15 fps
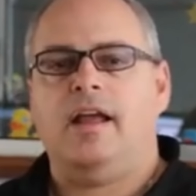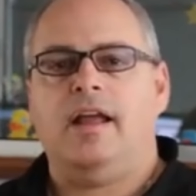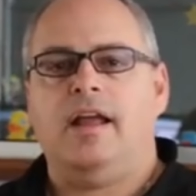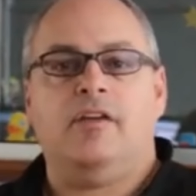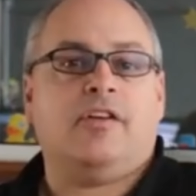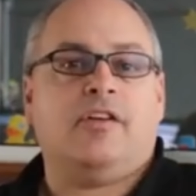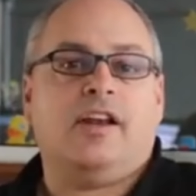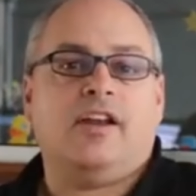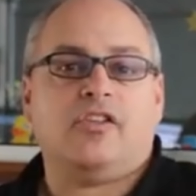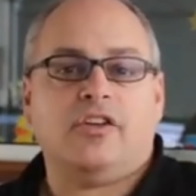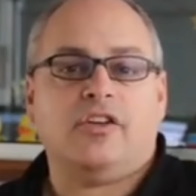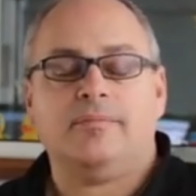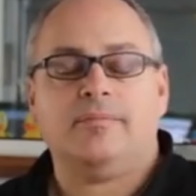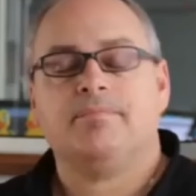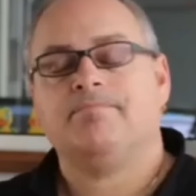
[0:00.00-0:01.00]
If it isn't,
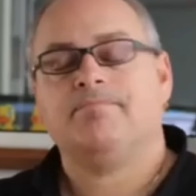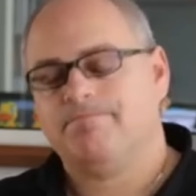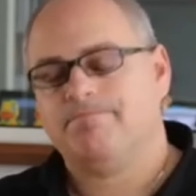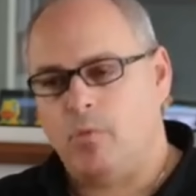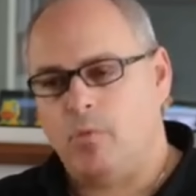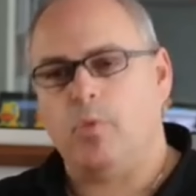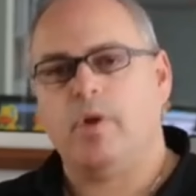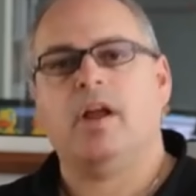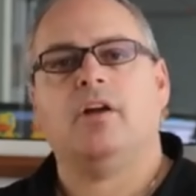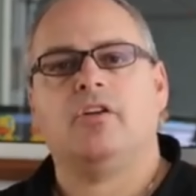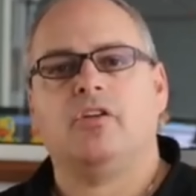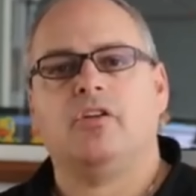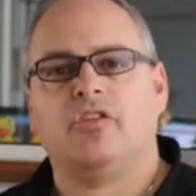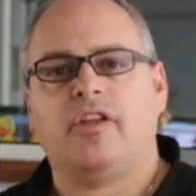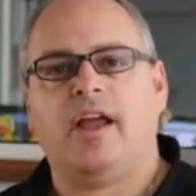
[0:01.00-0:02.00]
we
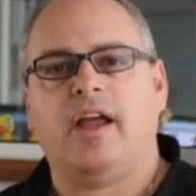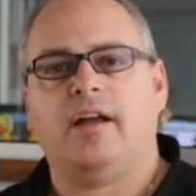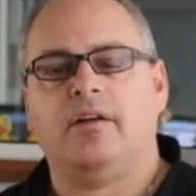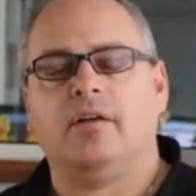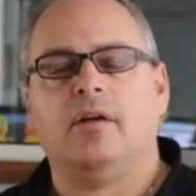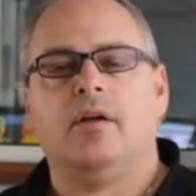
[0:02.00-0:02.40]
understand.